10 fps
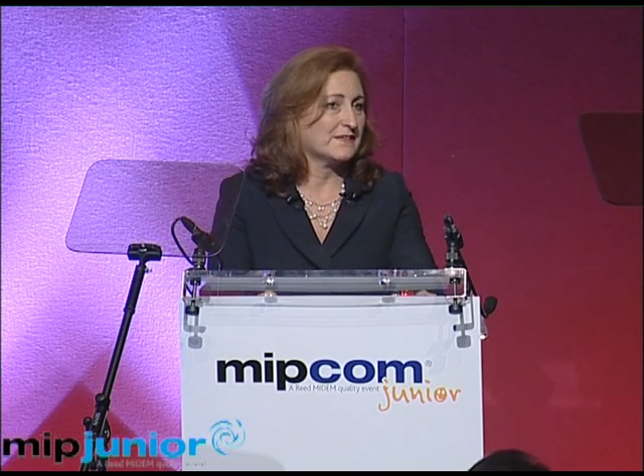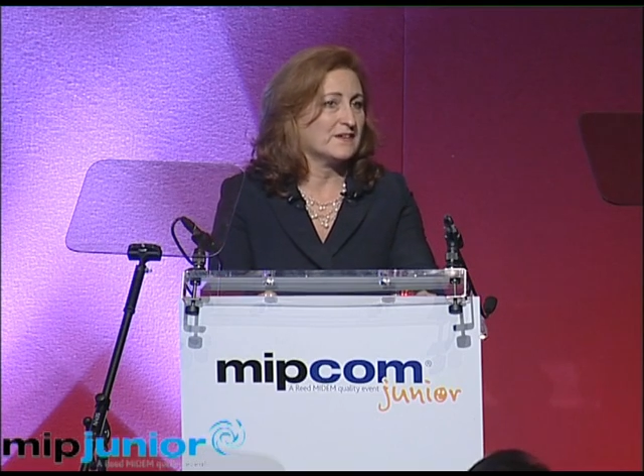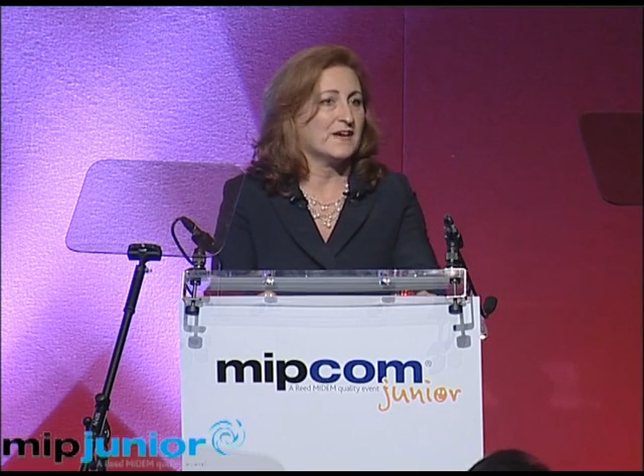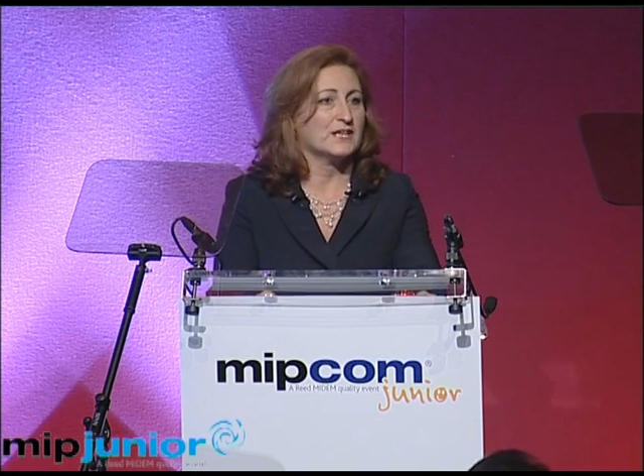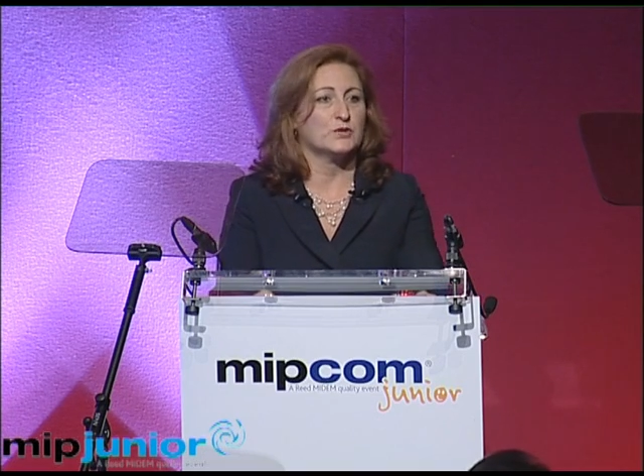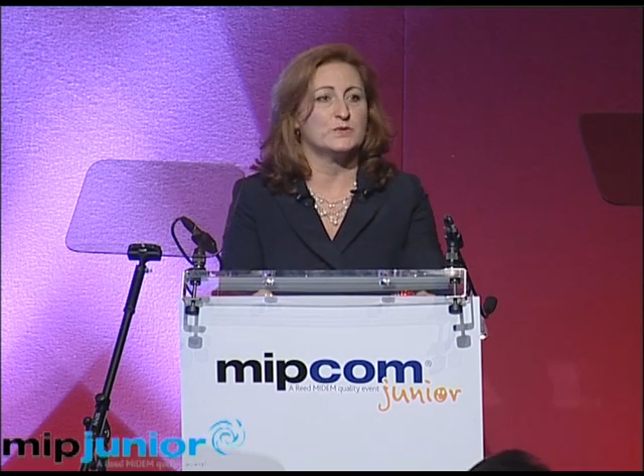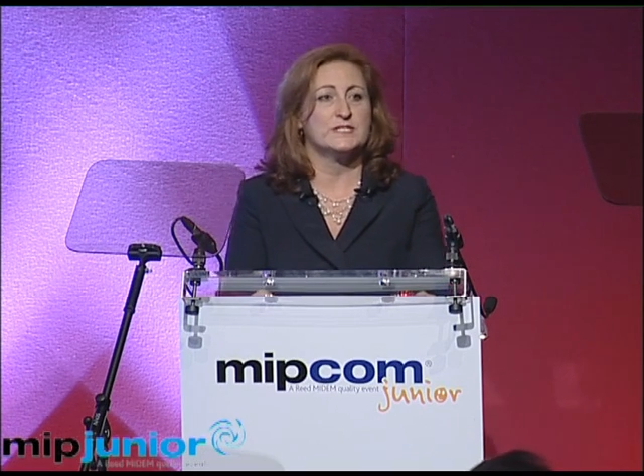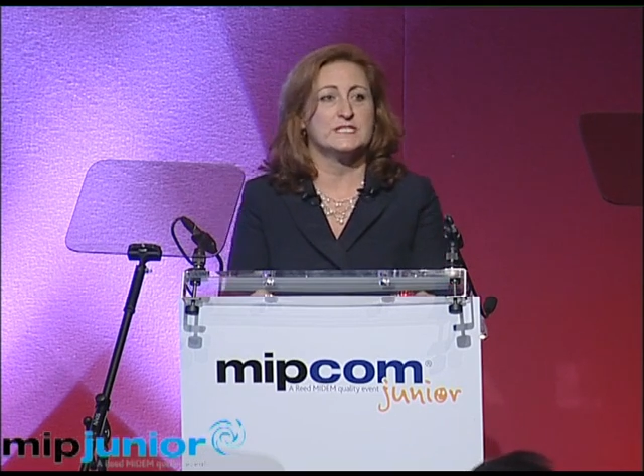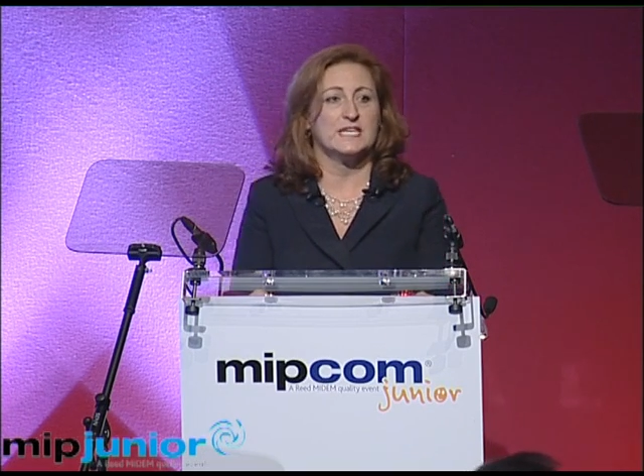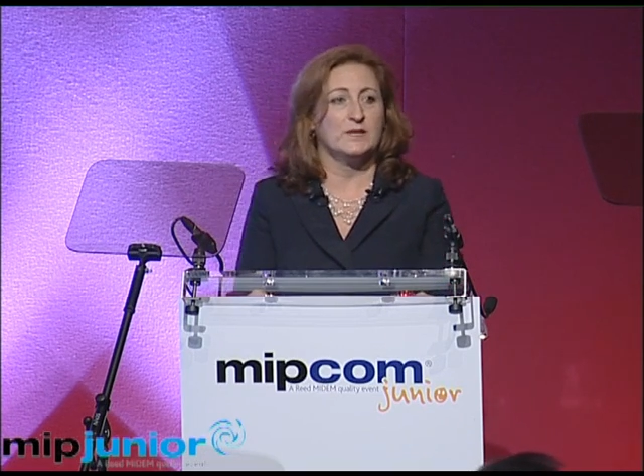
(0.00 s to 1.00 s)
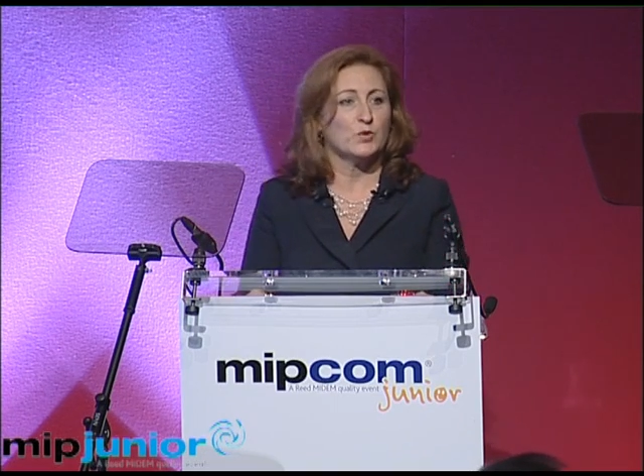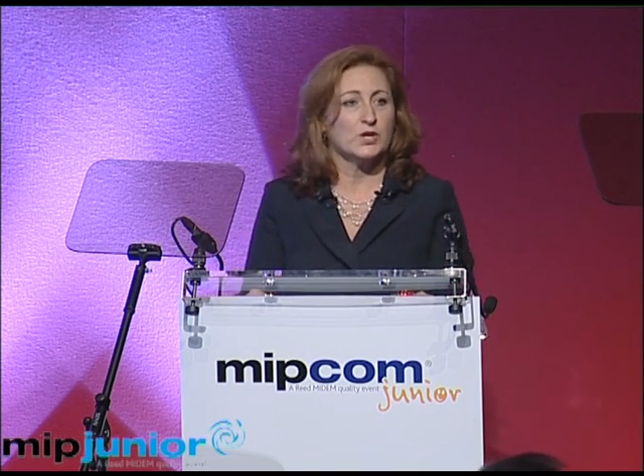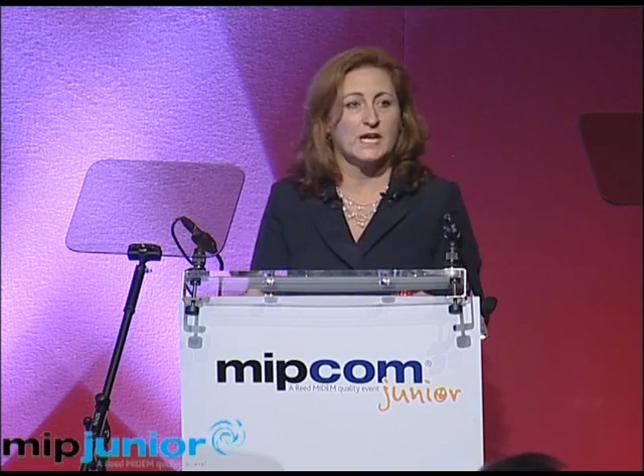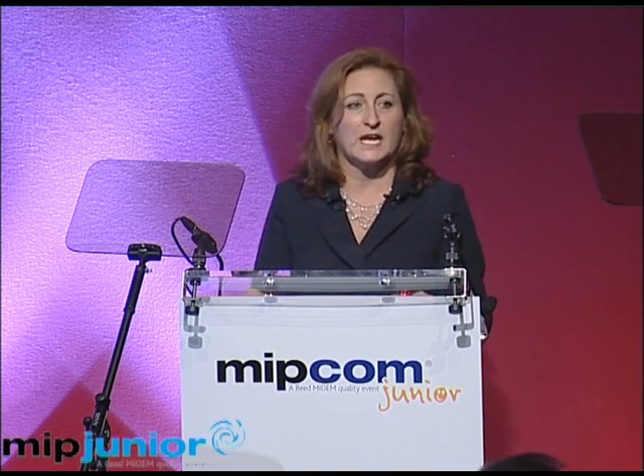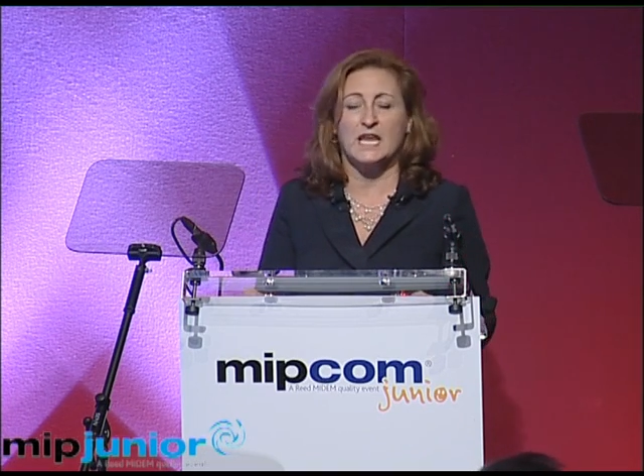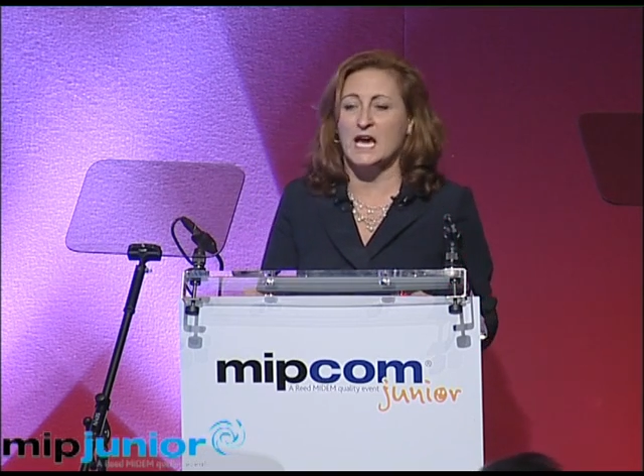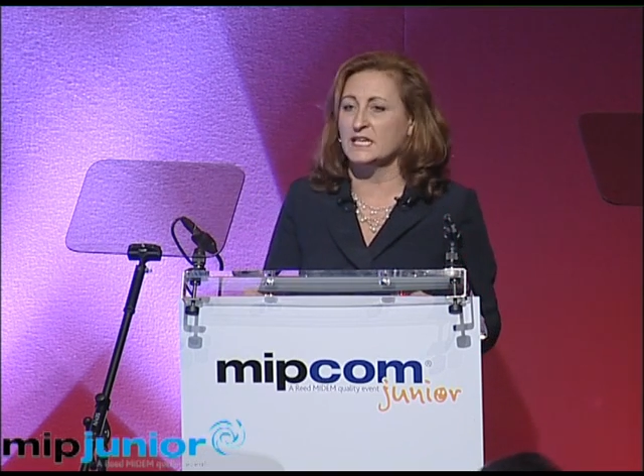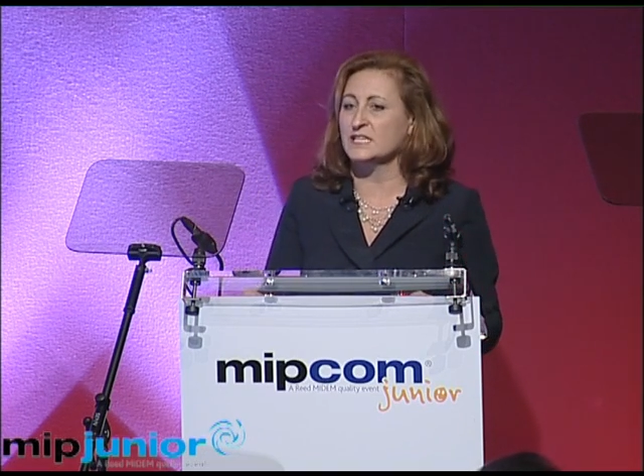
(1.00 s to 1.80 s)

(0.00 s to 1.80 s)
They value teamwork and not